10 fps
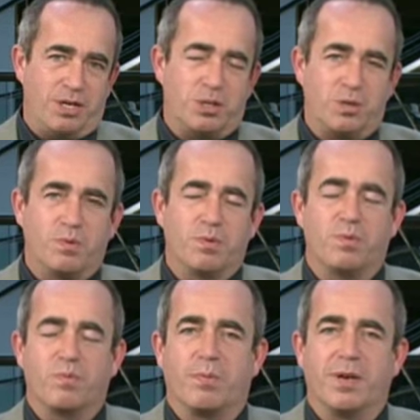as you
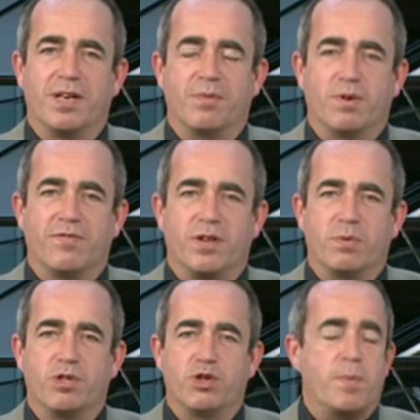probably will have heard.
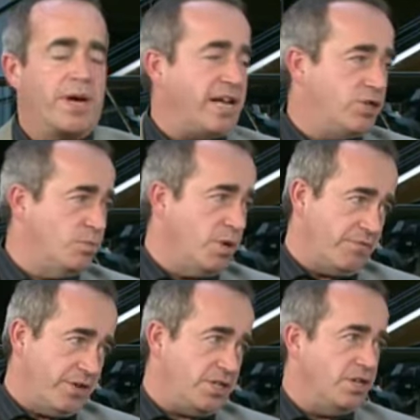We're joined by Andrew Moffat,